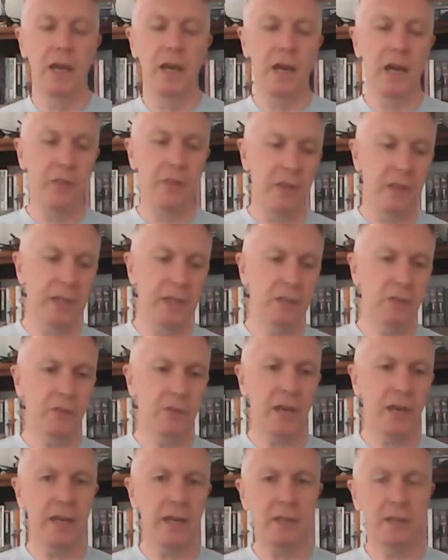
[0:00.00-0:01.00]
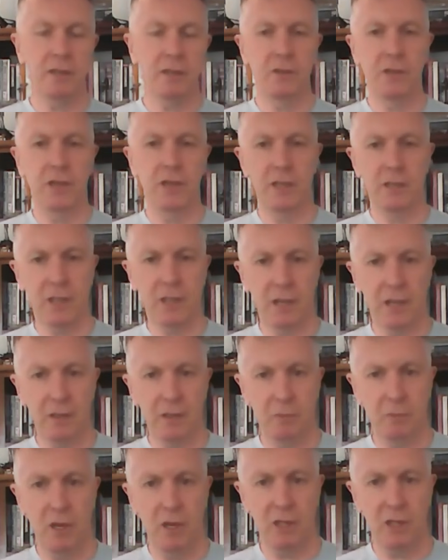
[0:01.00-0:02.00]
At the end of that, there's
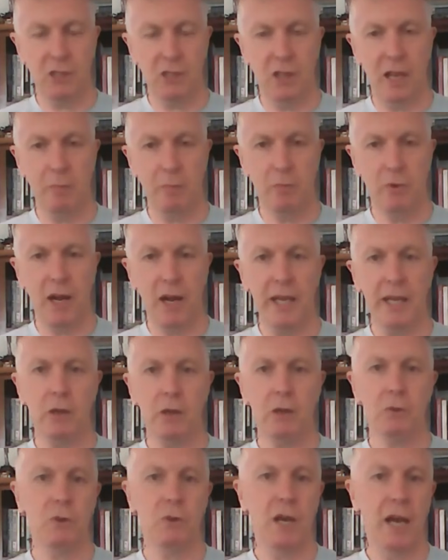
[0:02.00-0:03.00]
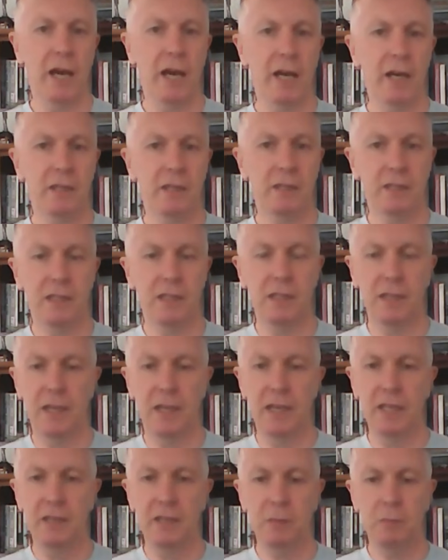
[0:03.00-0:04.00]
a slight break, and
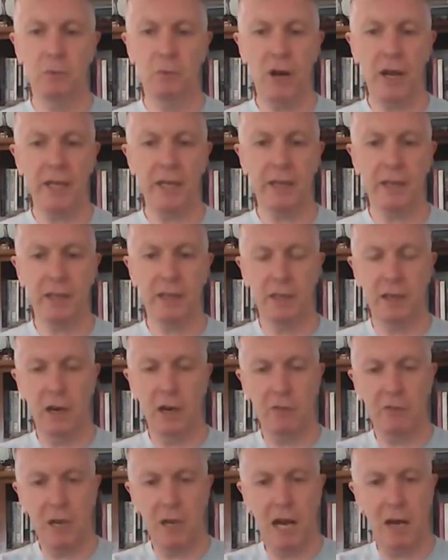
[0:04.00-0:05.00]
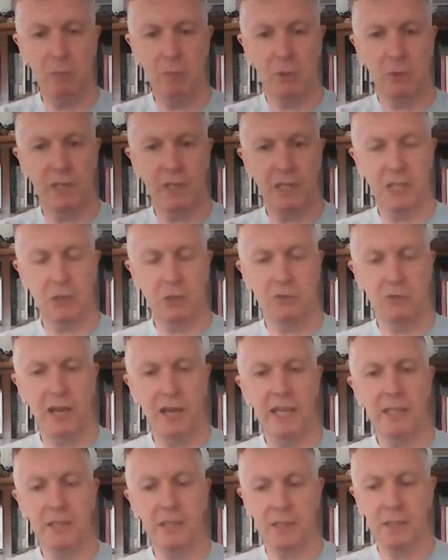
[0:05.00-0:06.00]
in the break between each
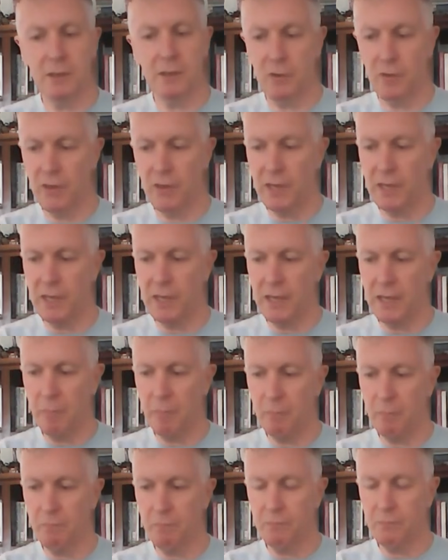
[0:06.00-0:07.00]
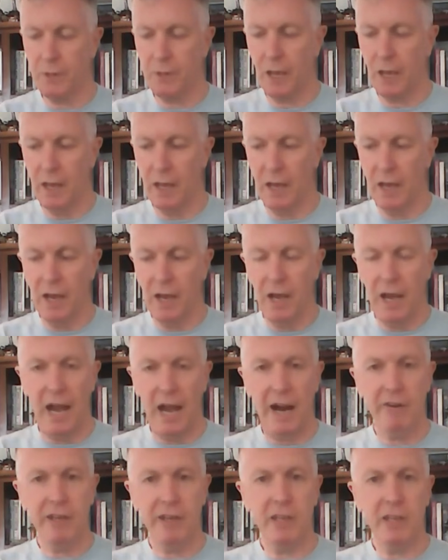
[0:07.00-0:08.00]
phase, the
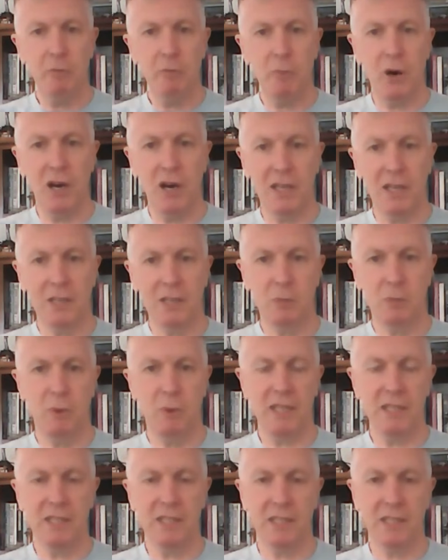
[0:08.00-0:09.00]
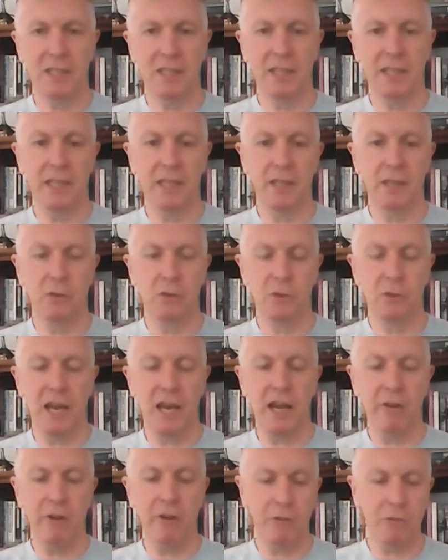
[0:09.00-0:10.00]
RAF pilots basically, or the
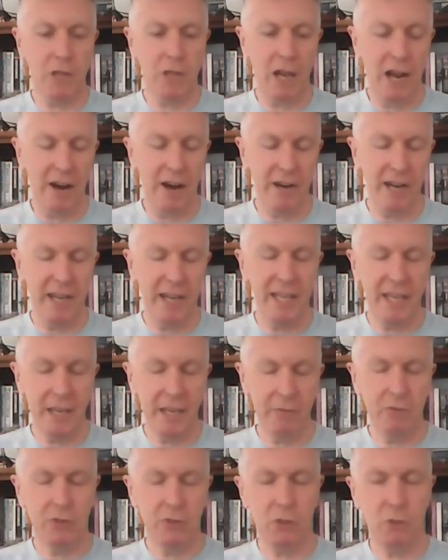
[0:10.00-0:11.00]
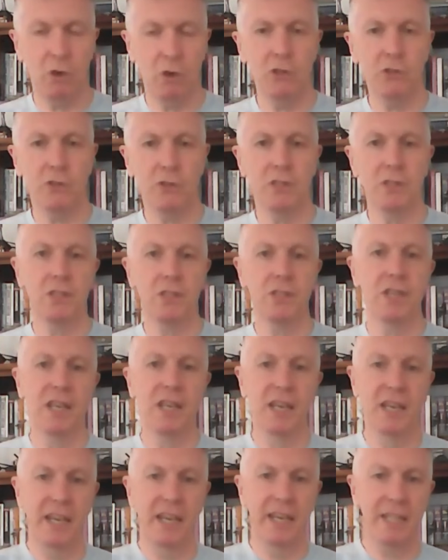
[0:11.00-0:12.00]
RAF squadrons,
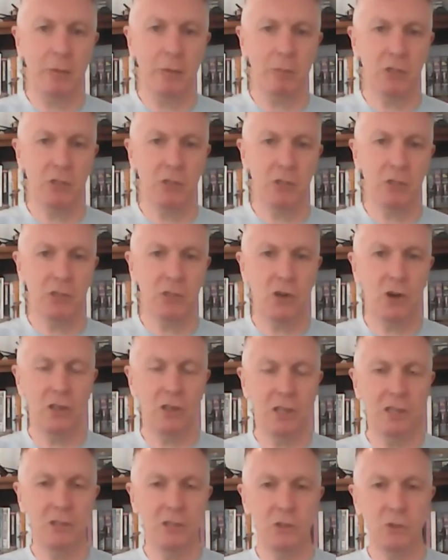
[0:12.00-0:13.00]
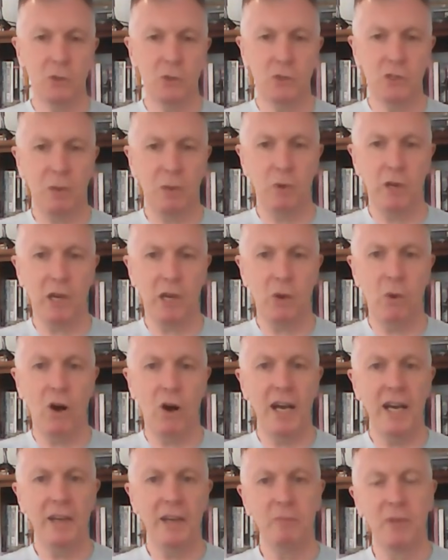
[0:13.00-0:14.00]
head up to Scotland or somewhere
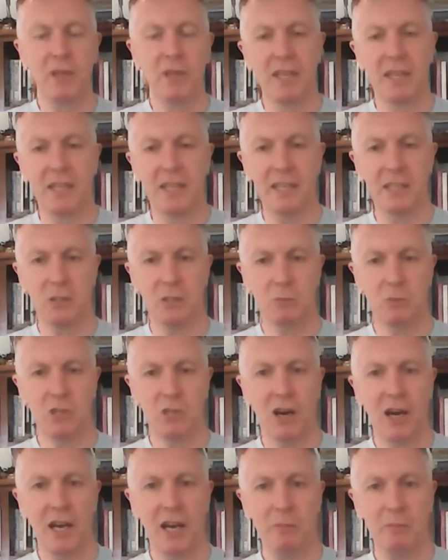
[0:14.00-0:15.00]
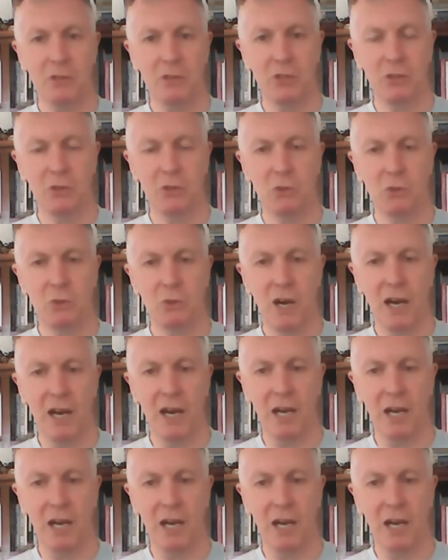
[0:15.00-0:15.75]
quiet, get some time to